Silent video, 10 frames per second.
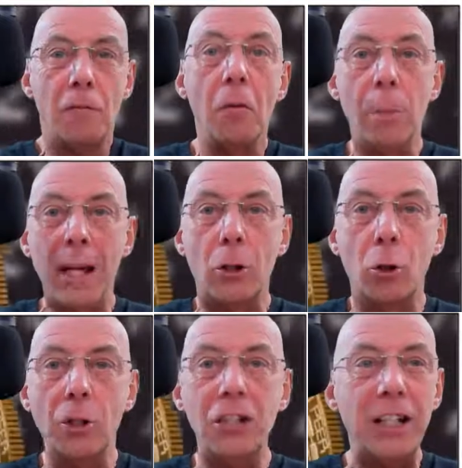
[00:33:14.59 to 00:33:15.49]
for
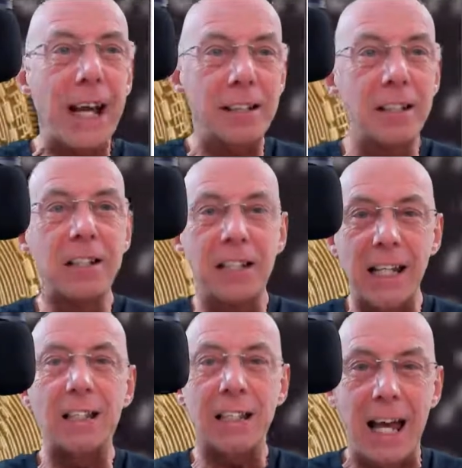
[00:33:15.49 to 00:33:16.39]
Bitcoin to get to
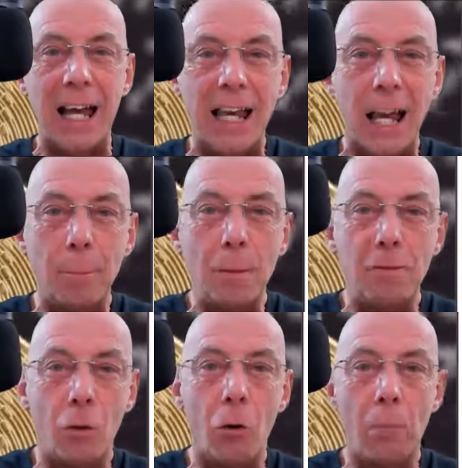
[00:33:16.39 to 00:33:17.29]
6k again
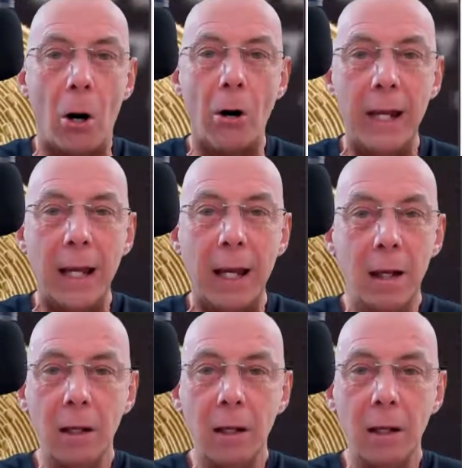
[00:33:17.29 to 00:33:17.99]
before buying?